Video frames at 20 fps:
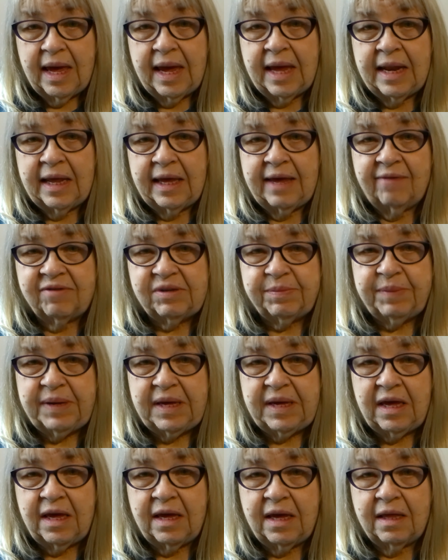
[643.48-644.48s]
and it gives
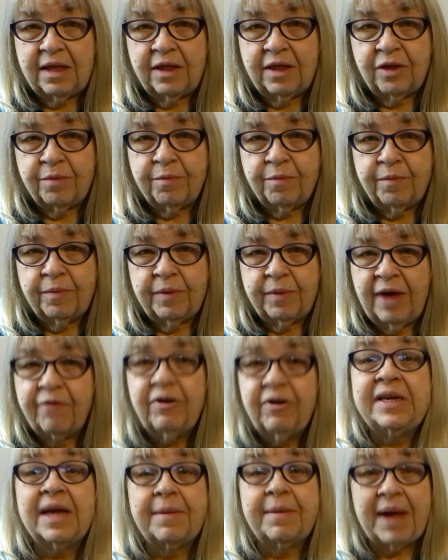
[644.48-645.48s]
me the,
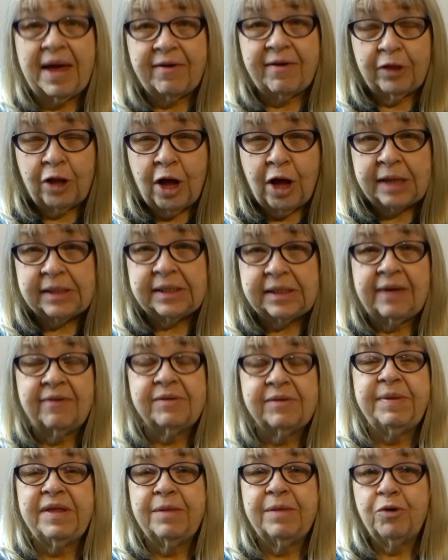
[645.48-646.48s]
every time I have a loss, it
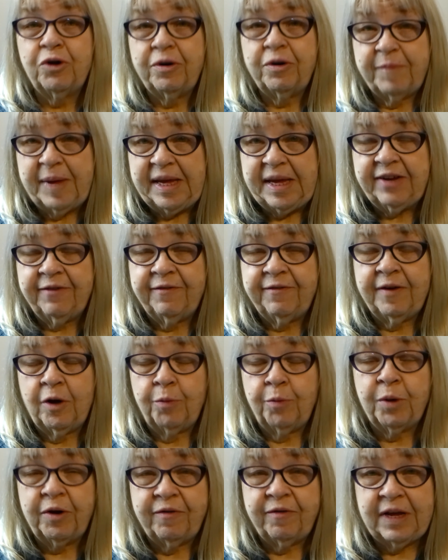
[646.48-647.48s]
gives me the
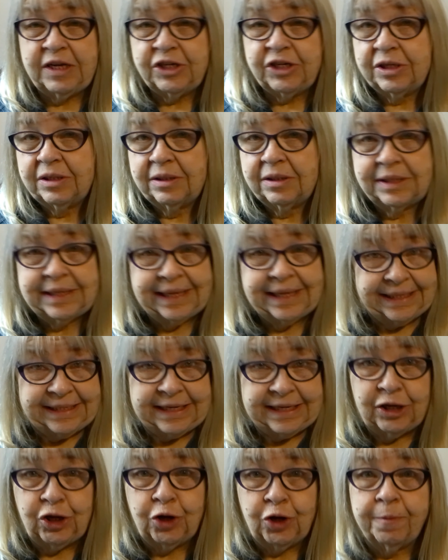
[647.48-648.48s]
motivation to
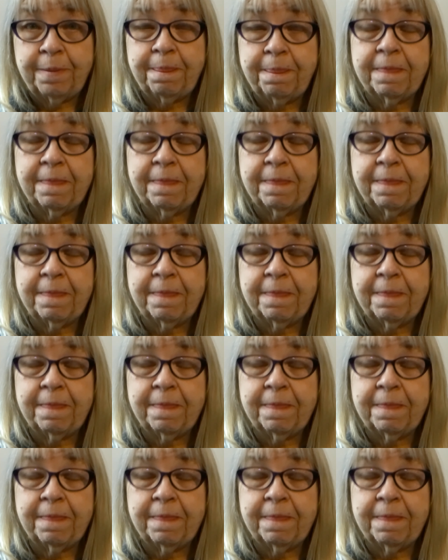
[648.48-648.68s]
continue.